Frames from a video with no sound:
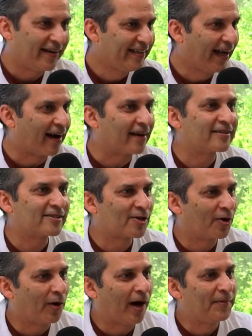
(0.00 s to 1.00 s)
yeah.
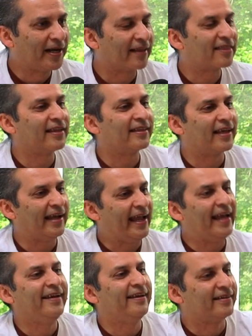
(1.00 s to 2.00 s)
So, I think the
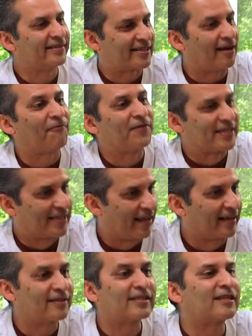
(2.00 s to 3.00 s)
alien stuff is
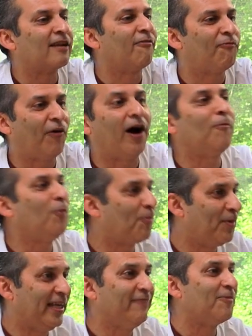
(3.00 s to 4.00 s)
still far more
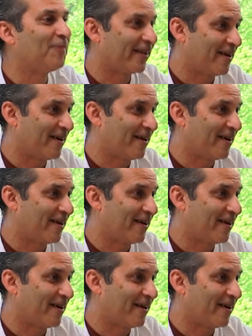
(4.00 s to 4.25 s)
believable